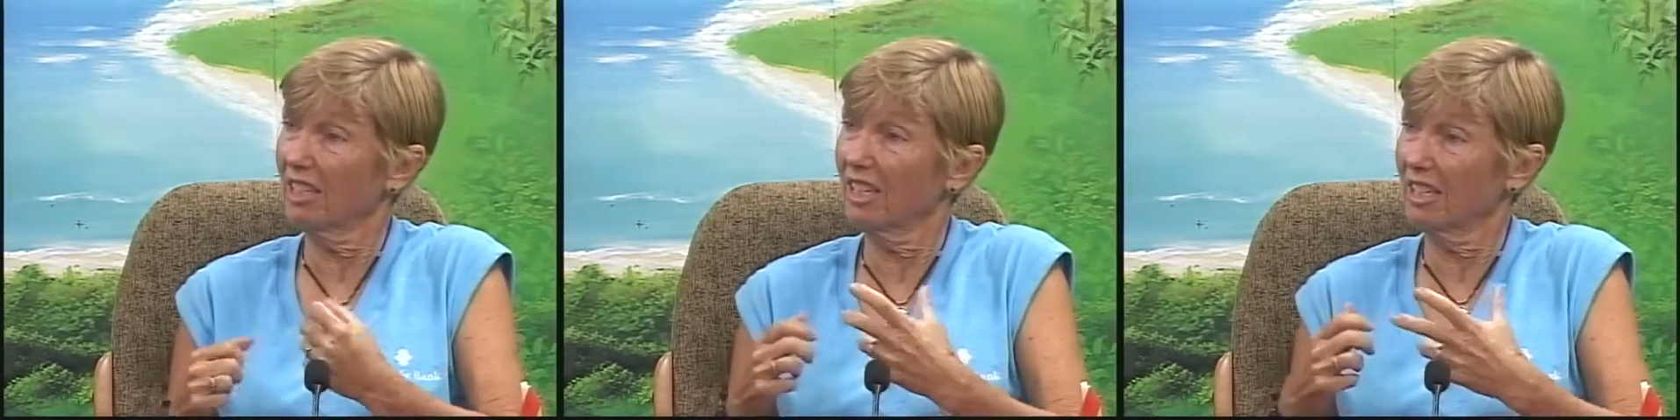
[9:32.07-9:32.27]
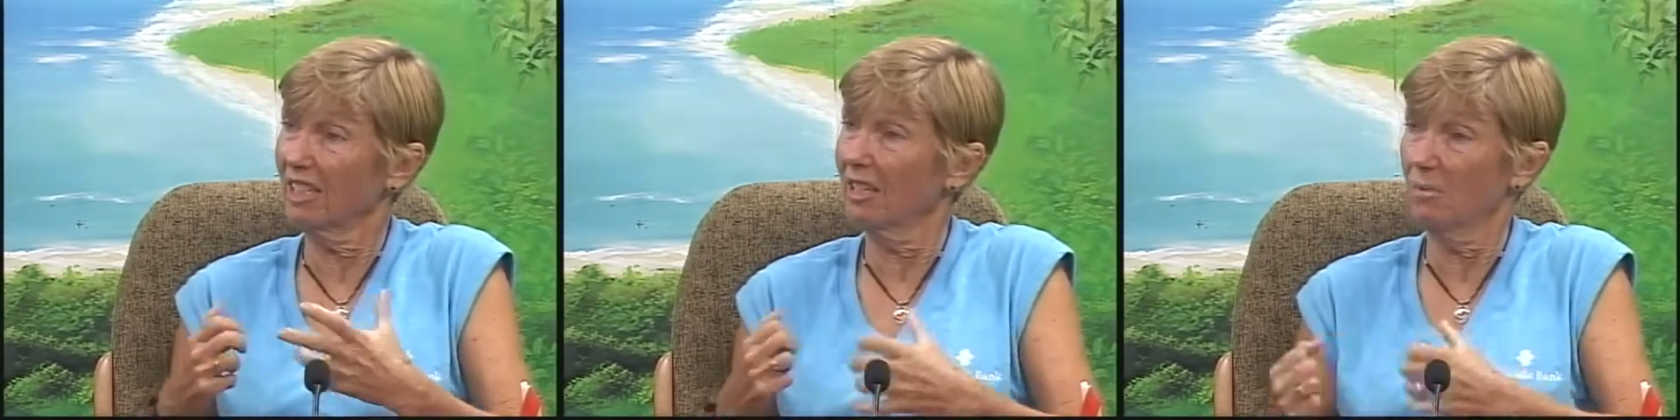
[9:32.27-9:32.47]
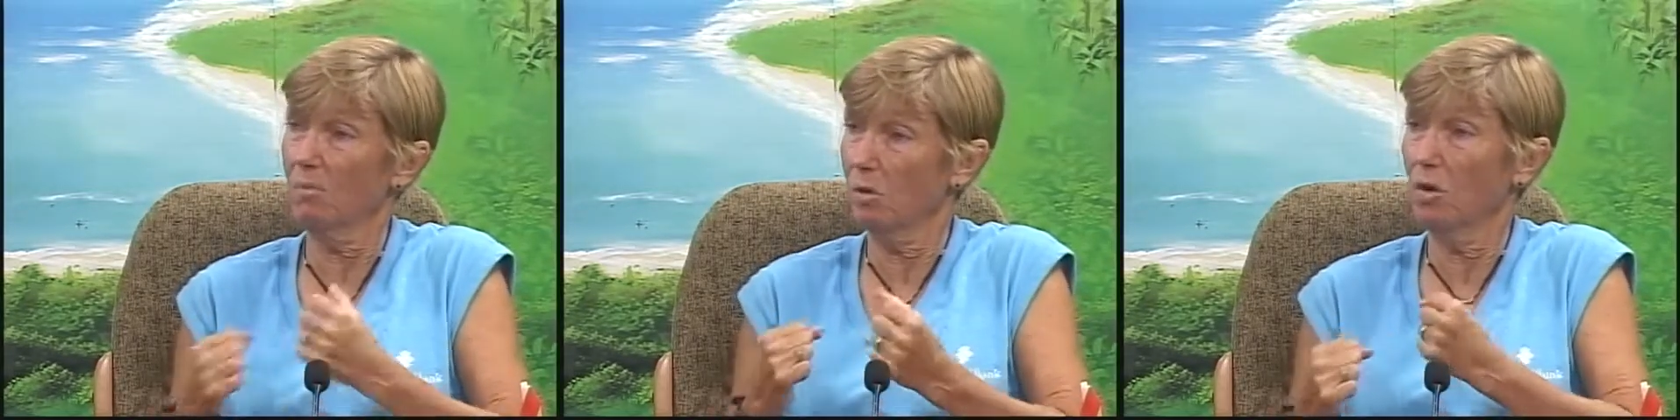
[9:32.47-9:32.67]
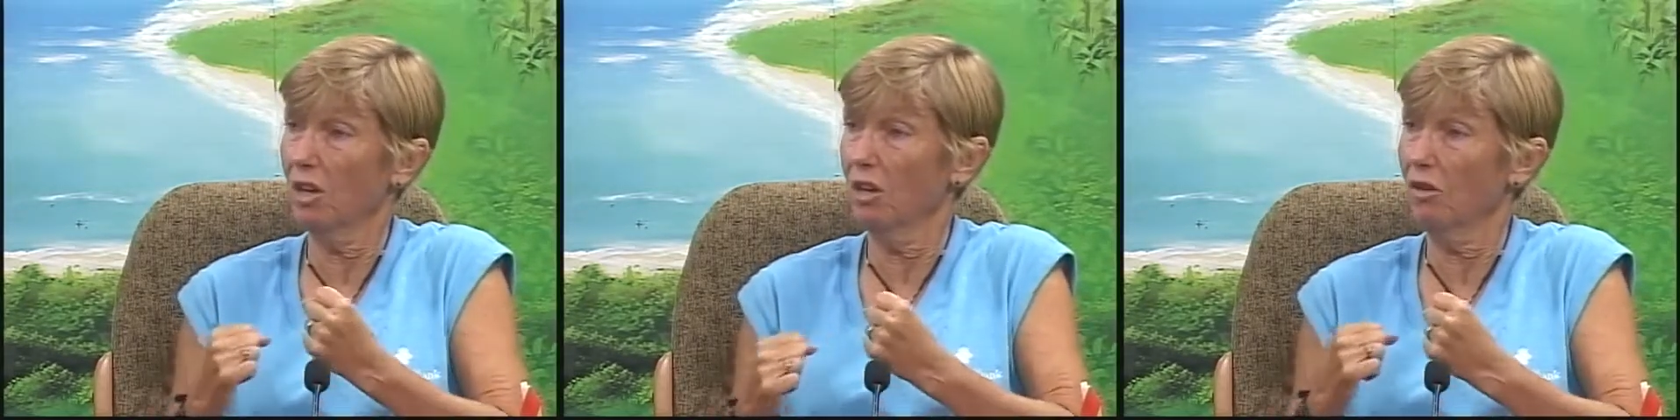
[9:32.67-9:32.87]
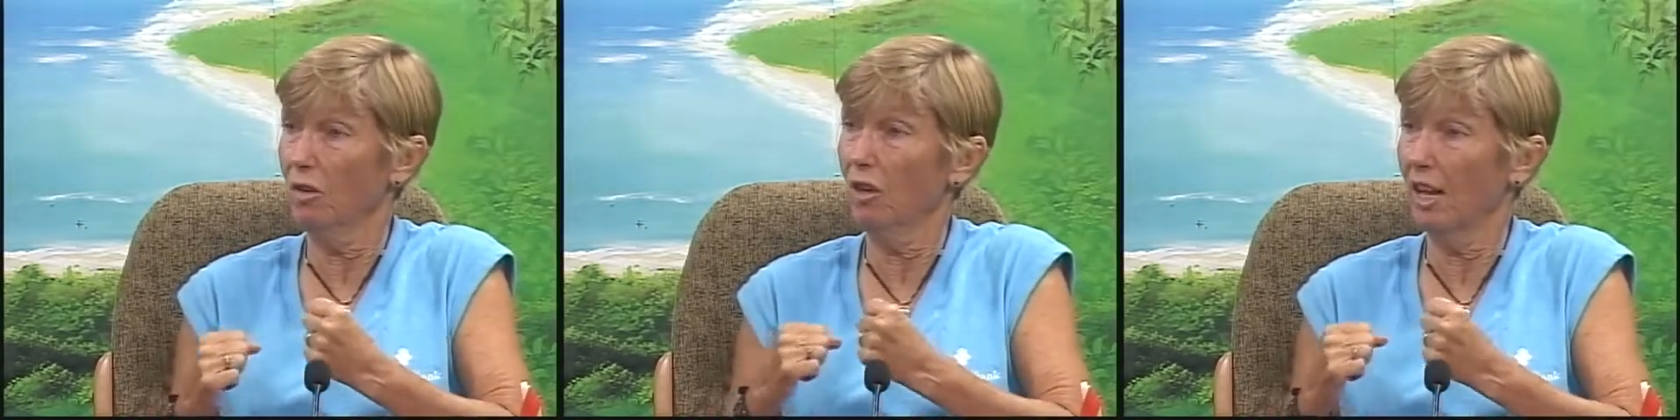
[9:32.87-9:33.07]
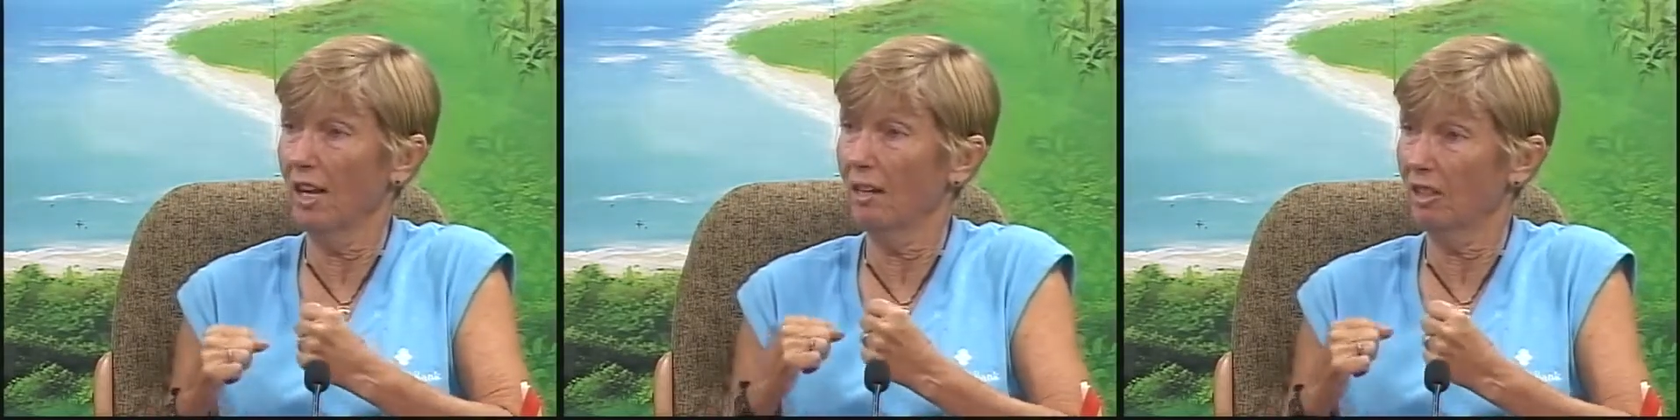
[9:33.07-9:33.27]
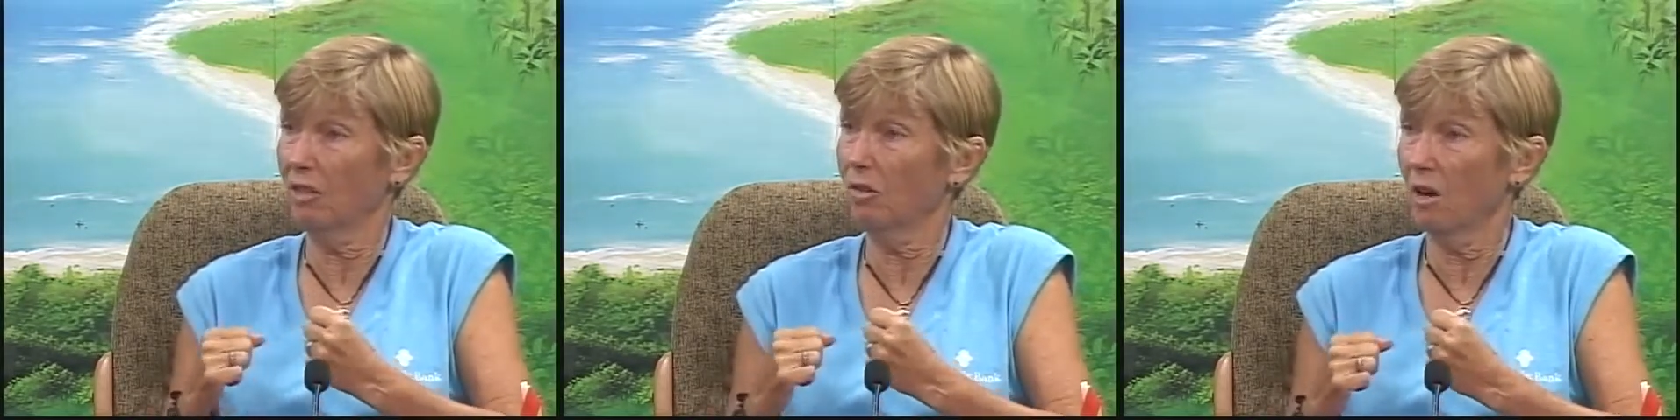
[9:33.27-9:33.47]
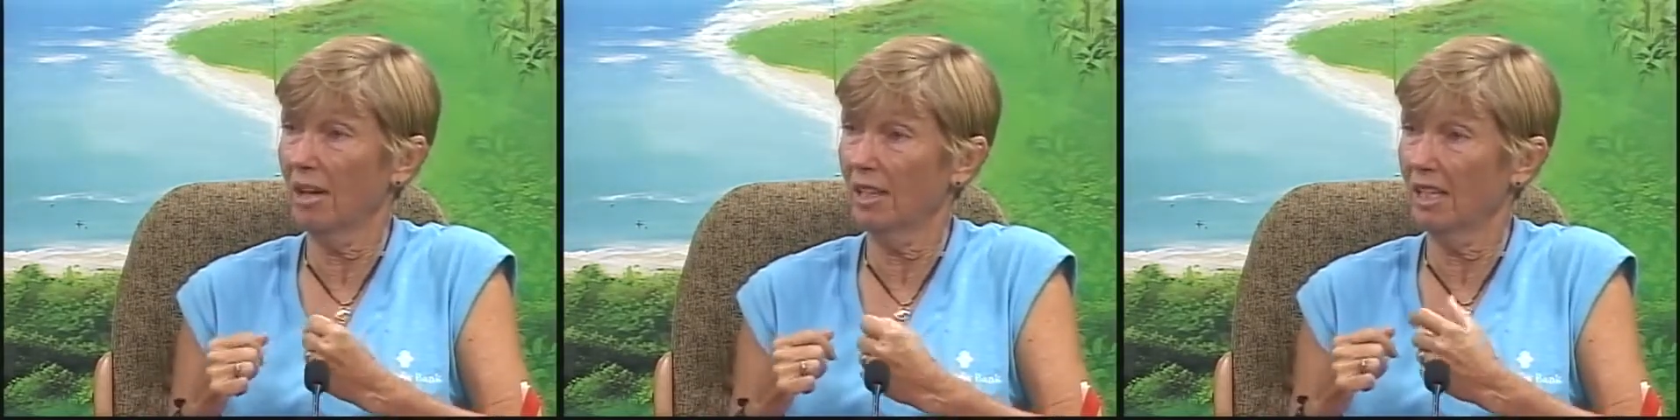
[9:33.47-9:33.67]
and the more you're
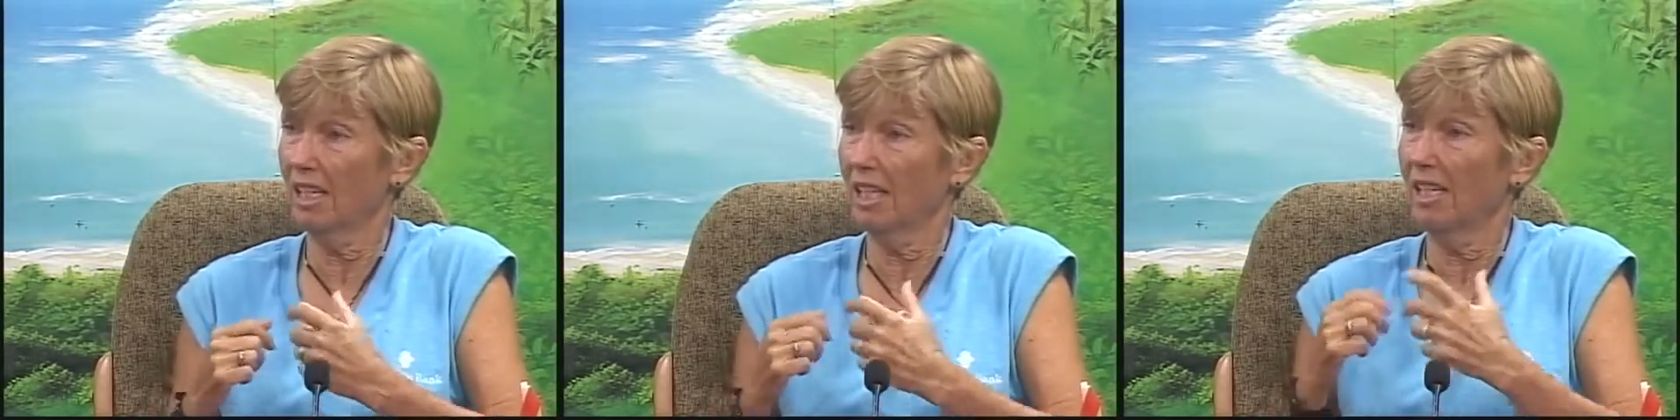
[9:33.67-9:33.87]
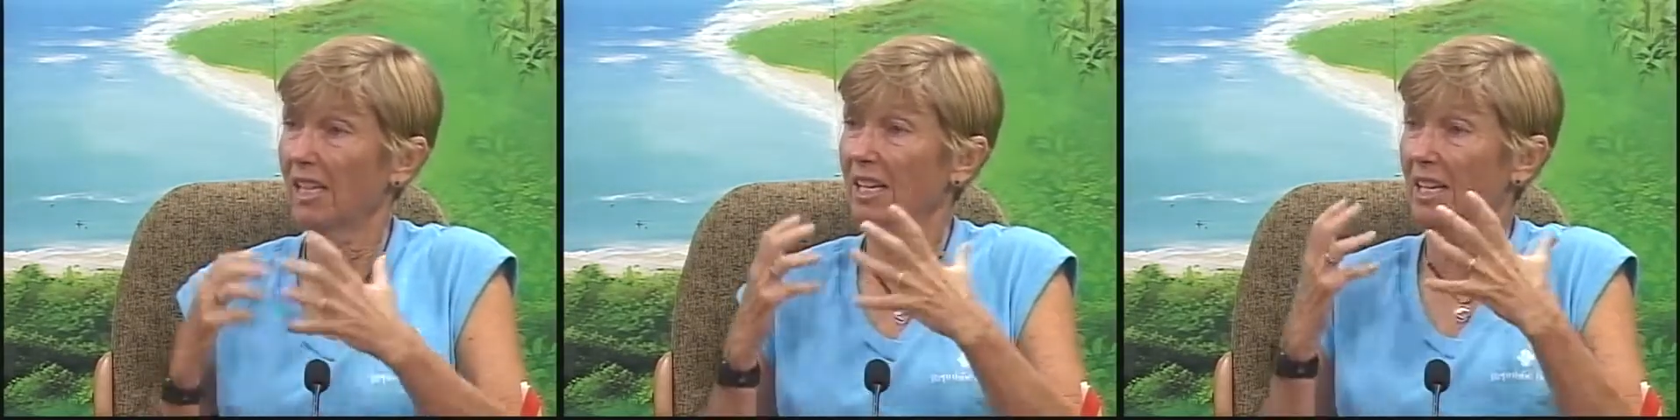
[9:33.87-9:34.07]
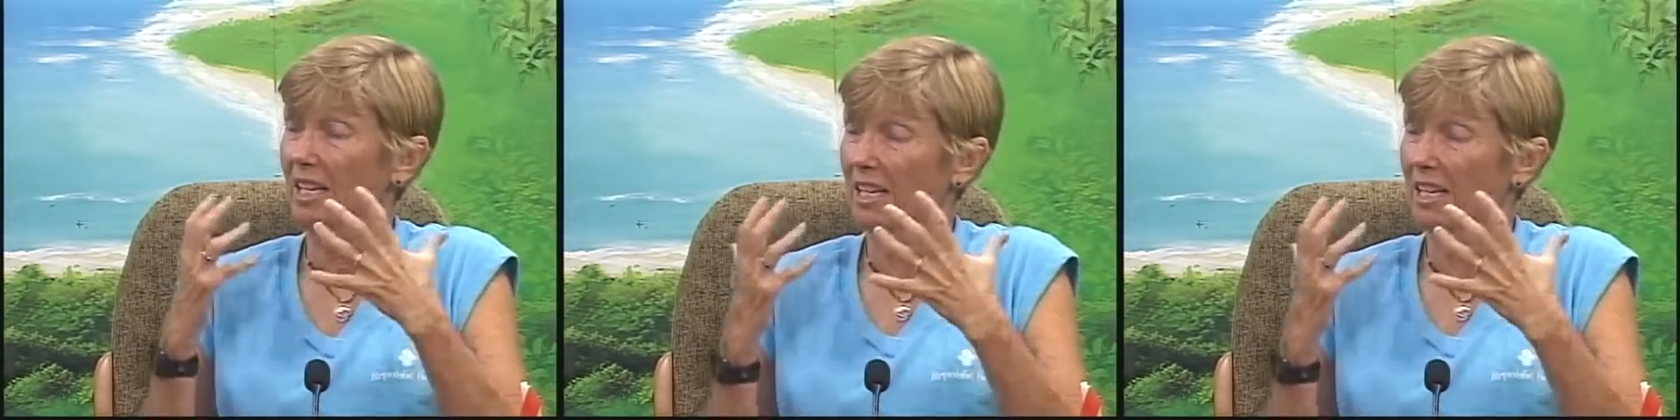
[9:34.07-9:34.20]
struggling,